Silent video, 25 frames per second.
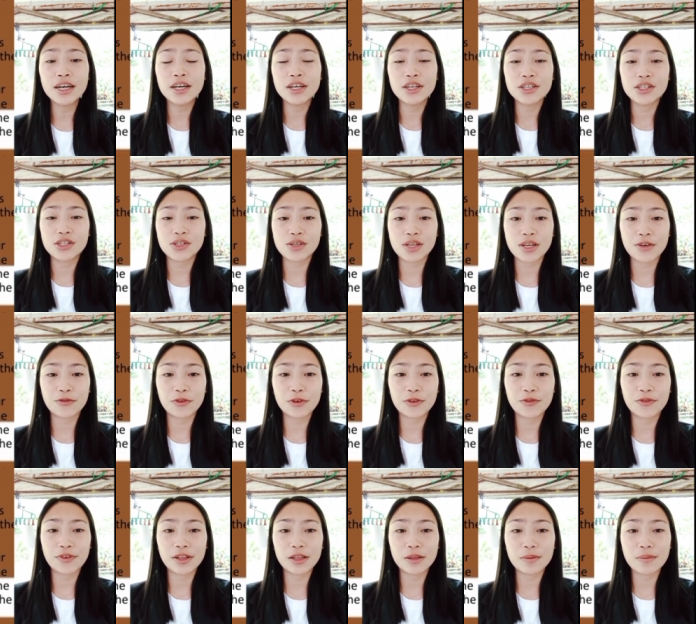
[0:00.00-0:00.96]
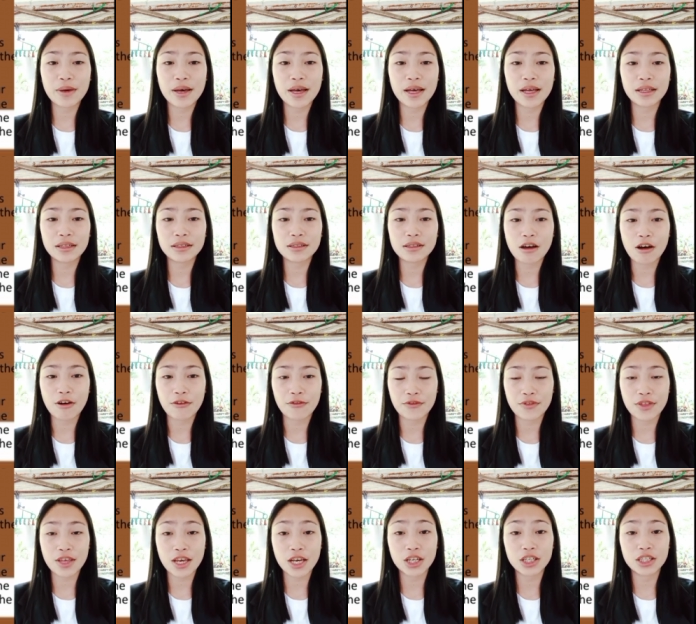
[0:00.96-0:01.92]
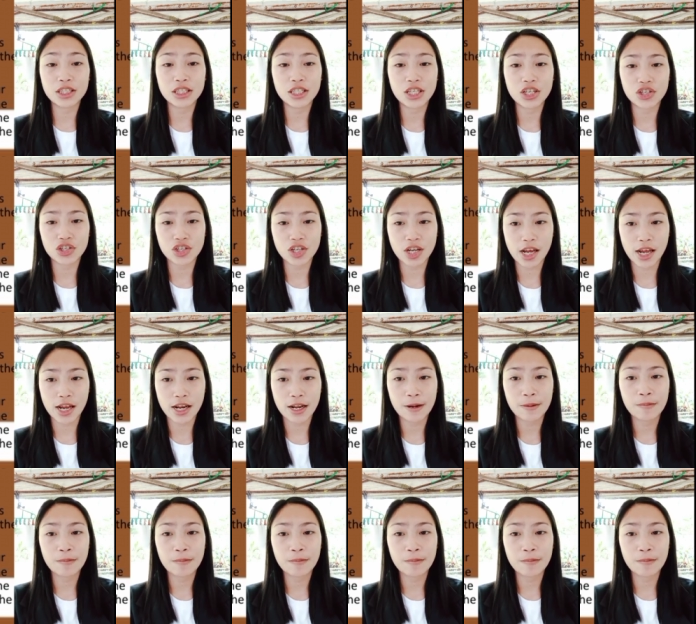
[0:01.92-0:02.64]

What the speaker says: to the fulfillment of the condition.